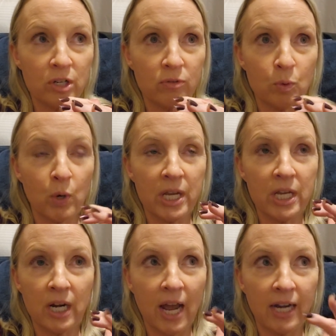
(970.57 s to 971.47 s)
every
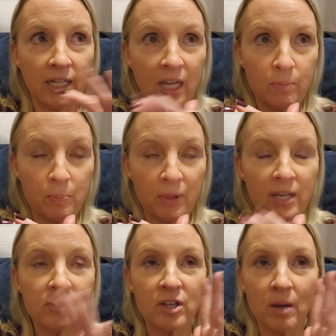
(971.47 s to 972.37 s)
week and I had to keep the
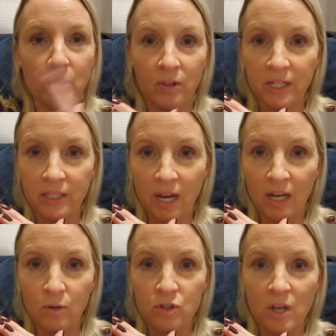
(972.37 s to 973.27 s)
place up, clean the
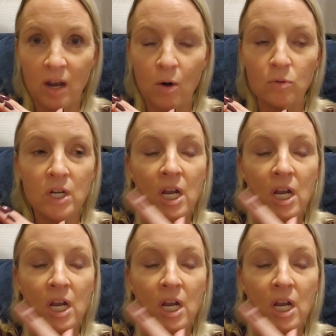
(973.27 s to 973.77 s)
house out